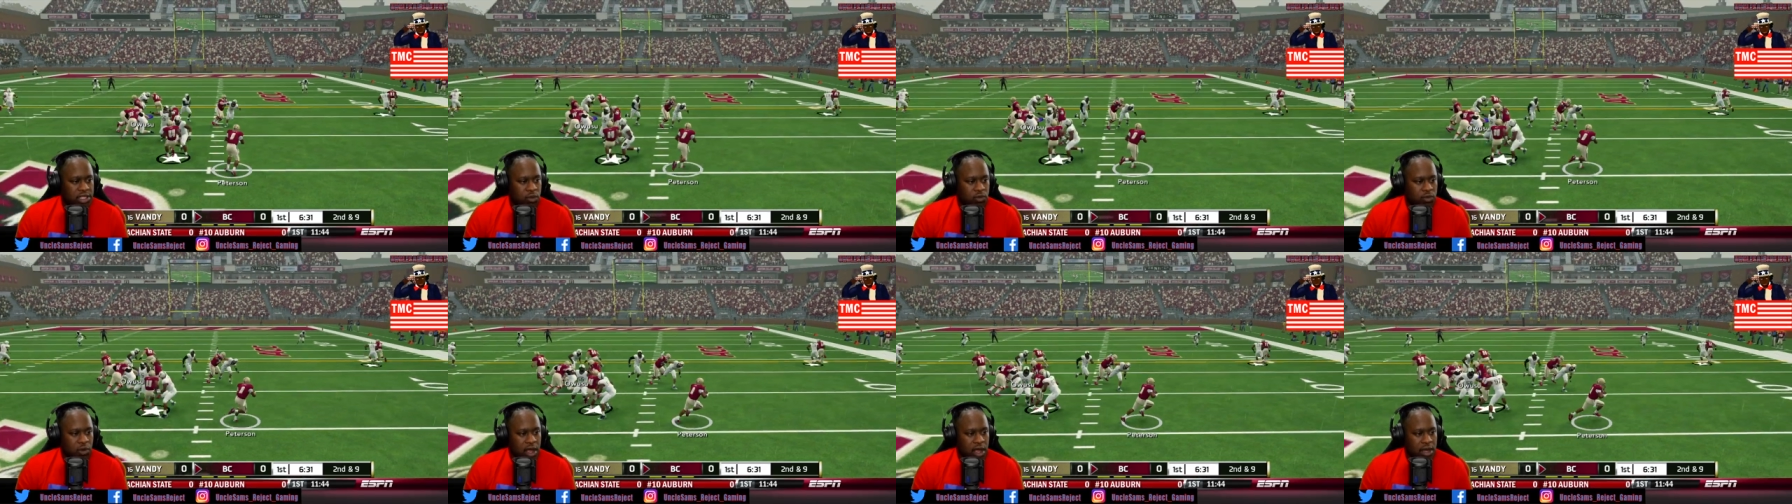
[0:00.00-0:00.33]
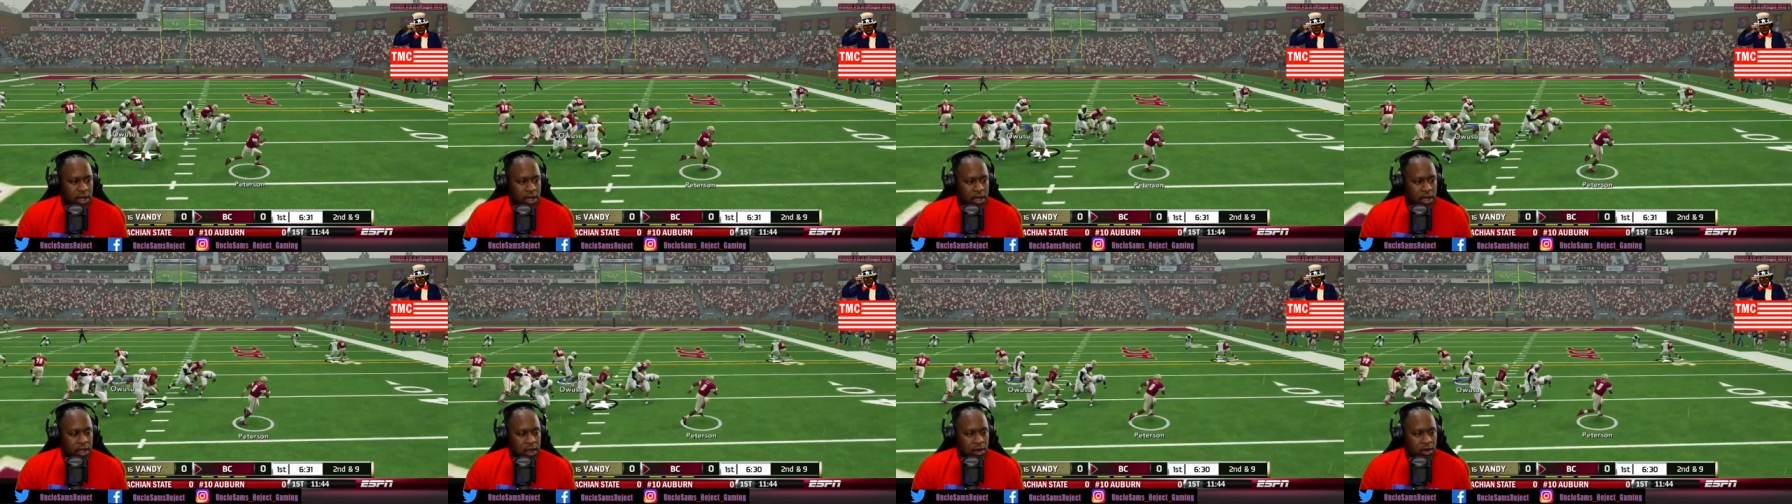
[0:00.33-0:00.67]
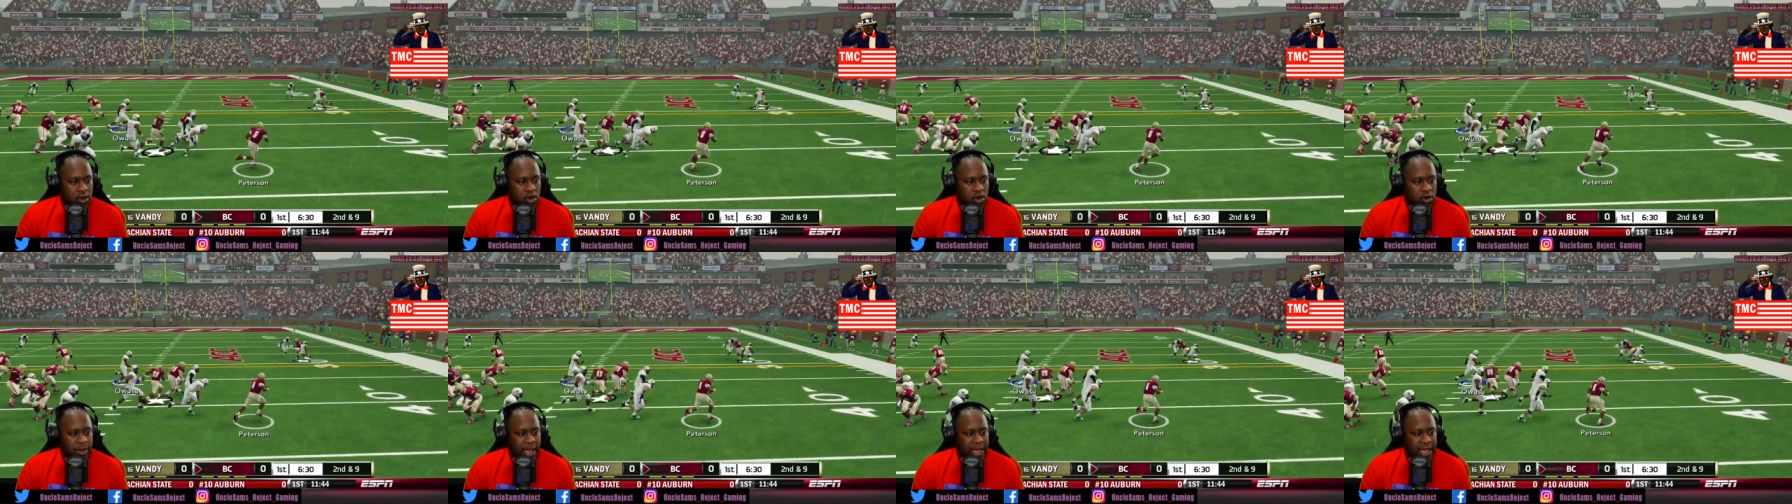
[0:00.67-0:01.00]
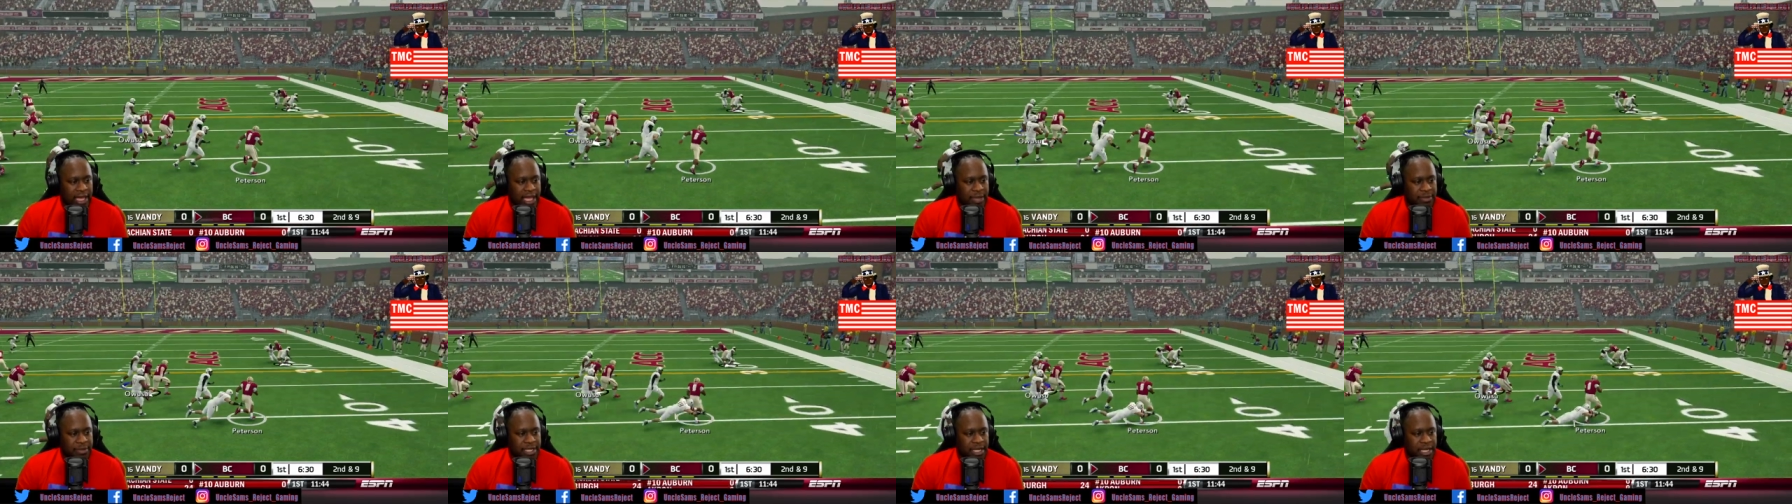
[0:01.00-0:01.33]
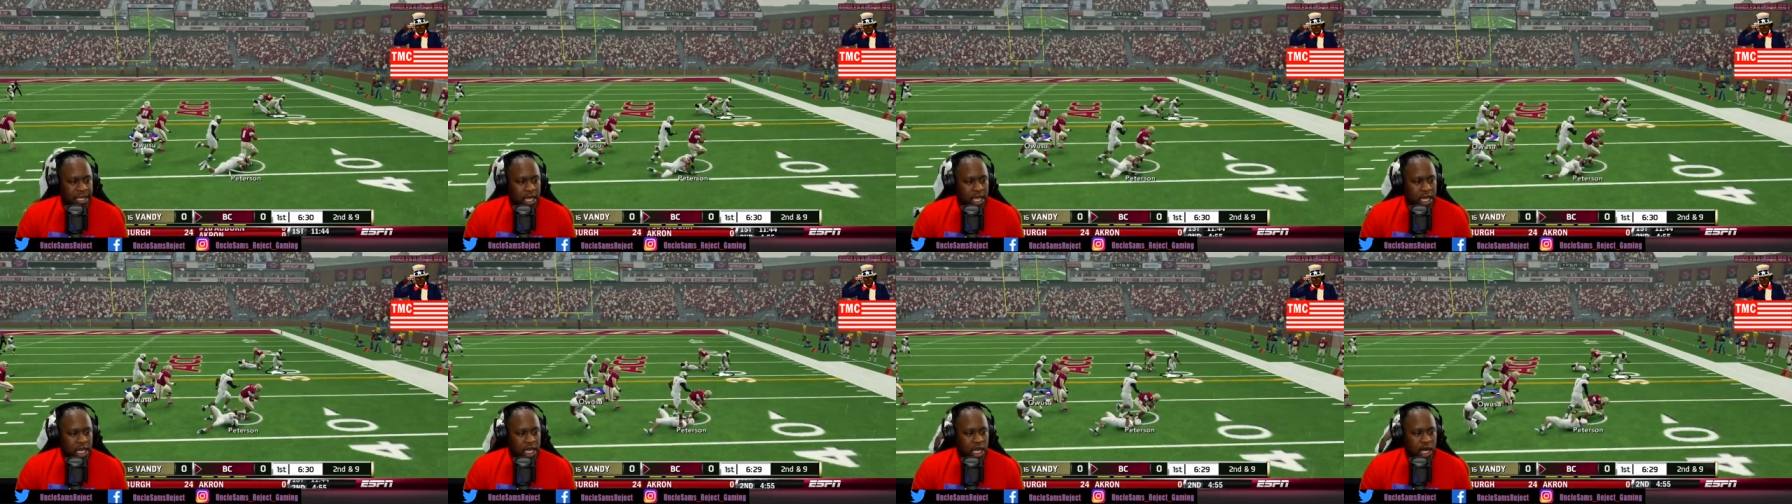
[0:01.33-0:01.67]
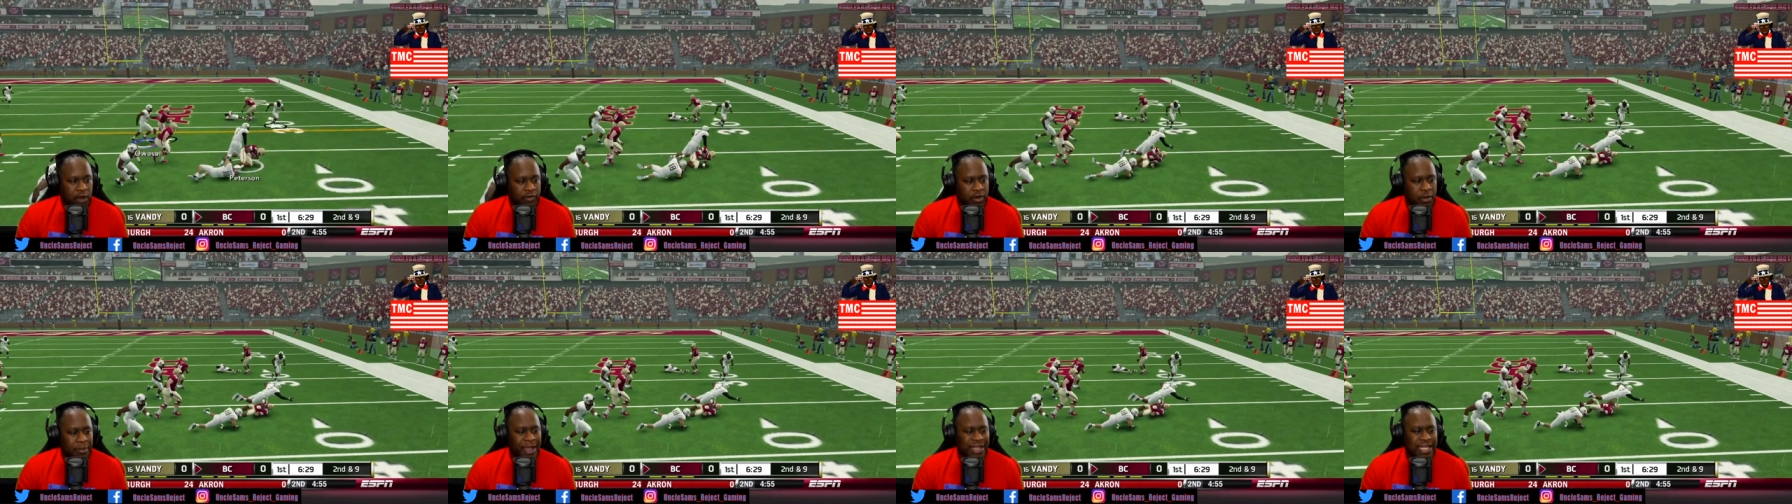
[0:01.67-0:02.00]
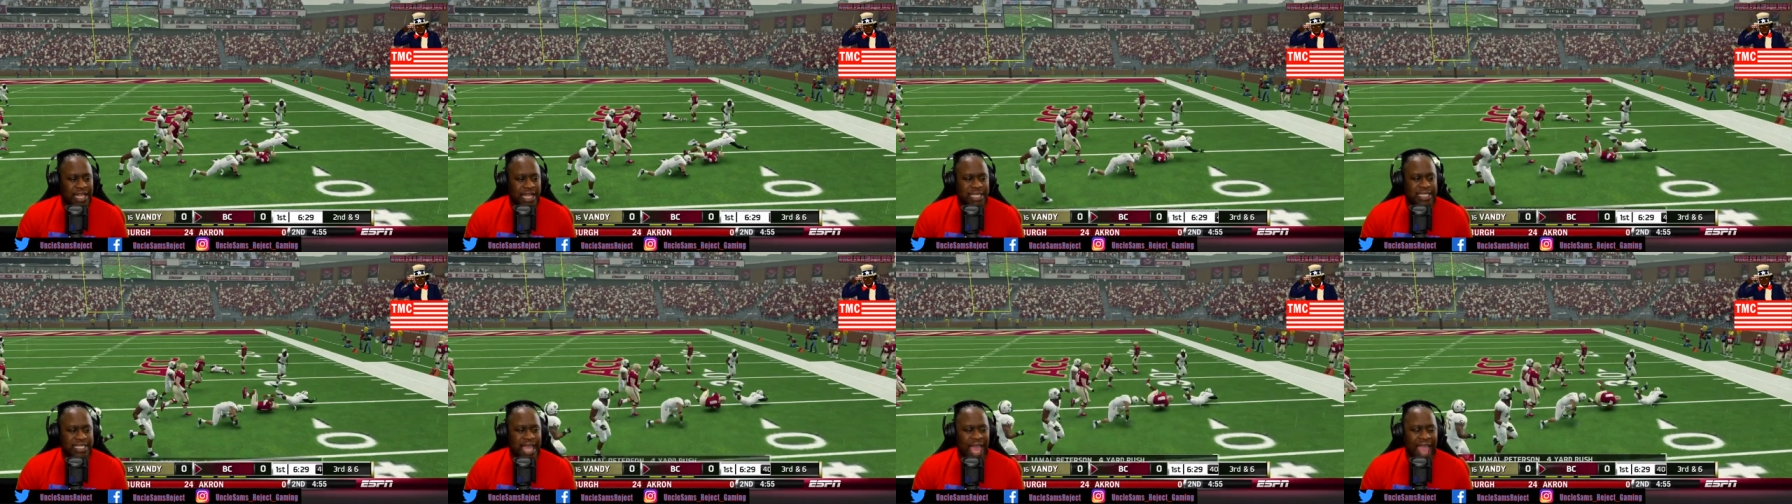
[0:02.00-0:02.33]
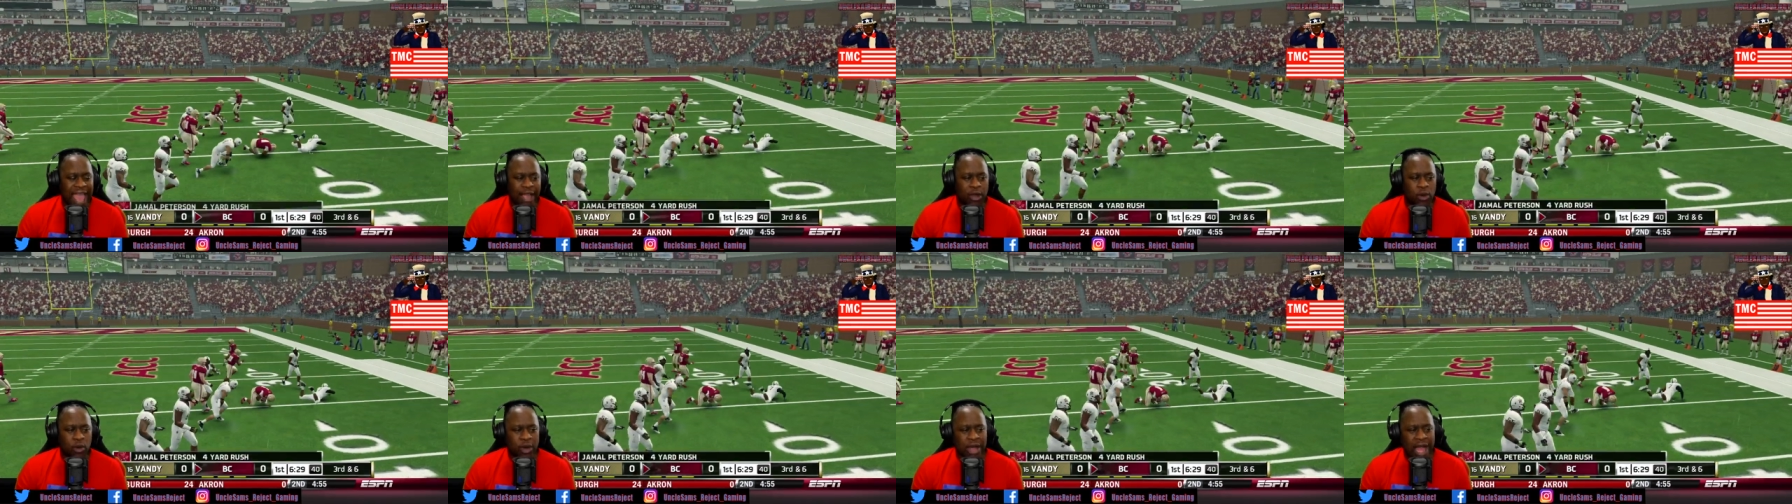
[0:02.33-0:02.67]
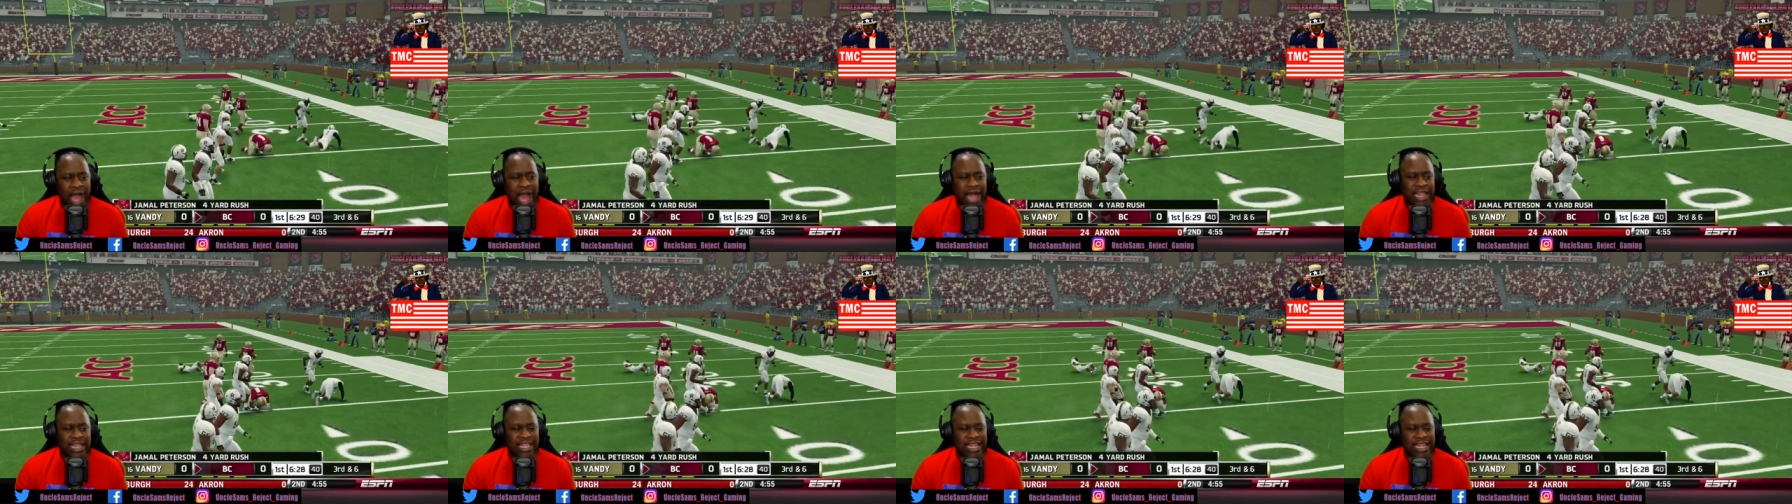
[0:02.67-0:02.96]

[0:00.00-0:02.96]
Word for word: It's a run. Quarterback keeps it. Get over there. make that tackle.